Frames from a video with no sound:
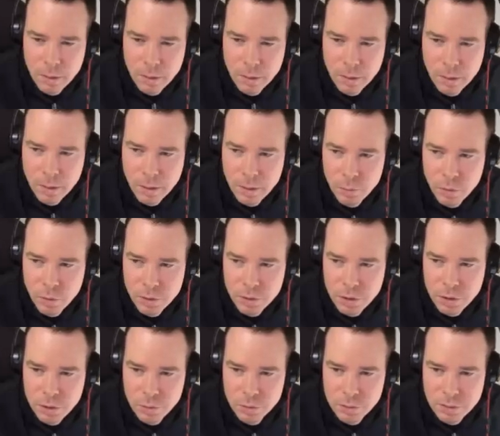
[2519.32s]
I want to
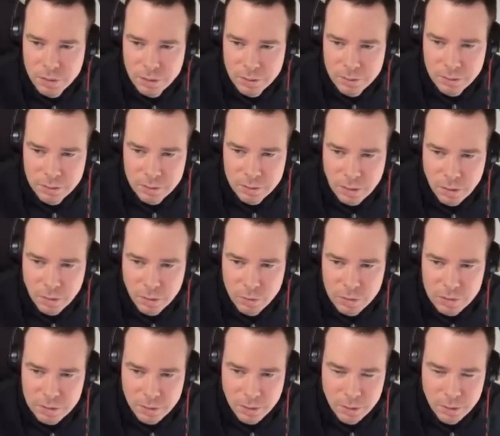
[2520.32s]
use an existing
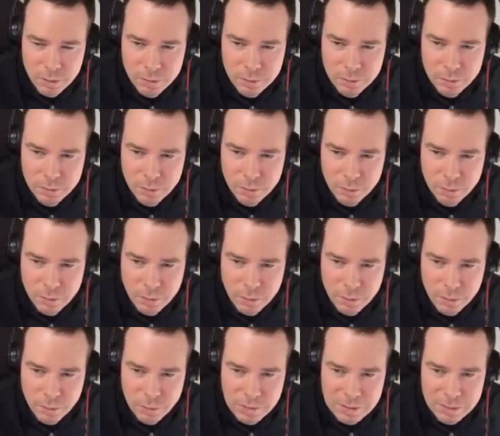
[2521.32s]
3-cycle. So the
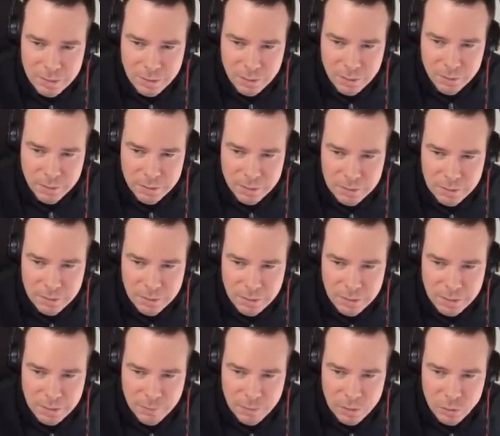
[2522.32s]
3-cycle that's in the
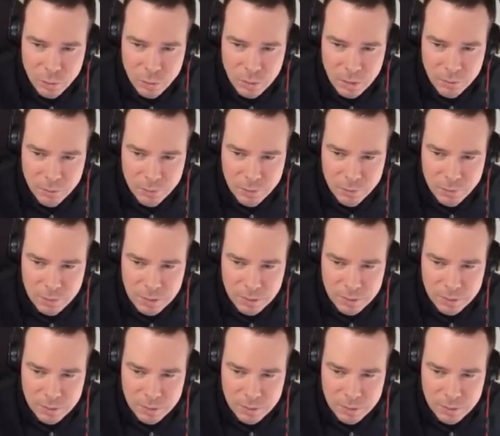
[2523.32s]
11, 12, 15,